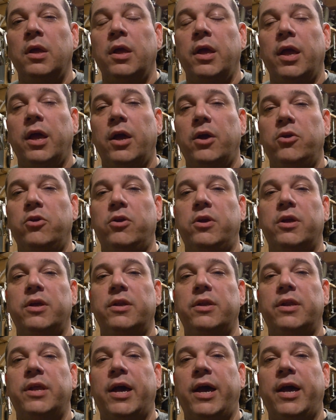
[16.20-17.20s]
how you
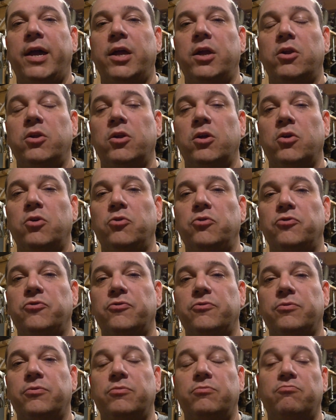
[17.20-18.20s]
can
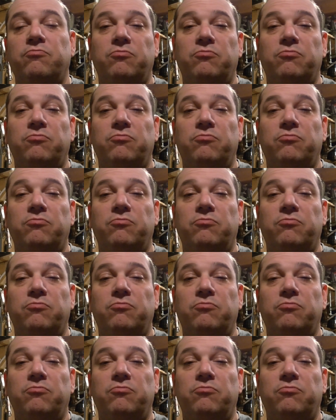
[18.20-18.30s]
diagnose